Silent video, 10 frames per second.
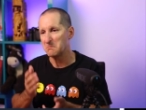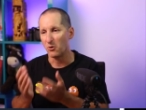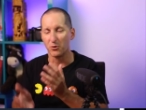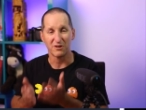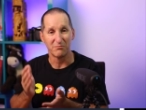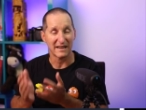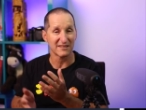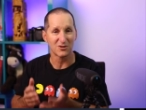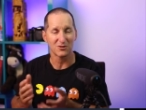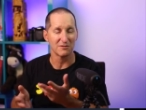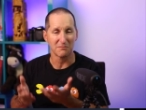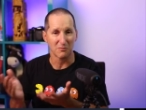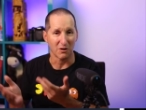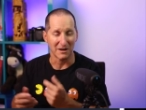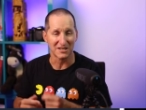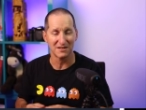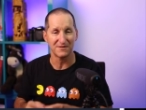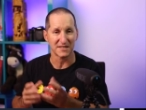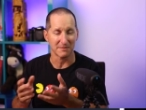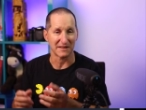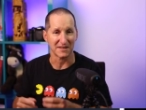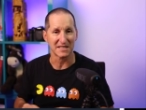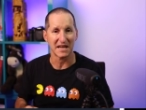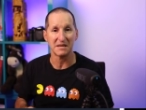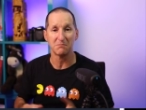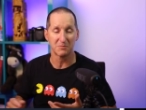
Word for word: Order of magnitude, not much difference, about the same,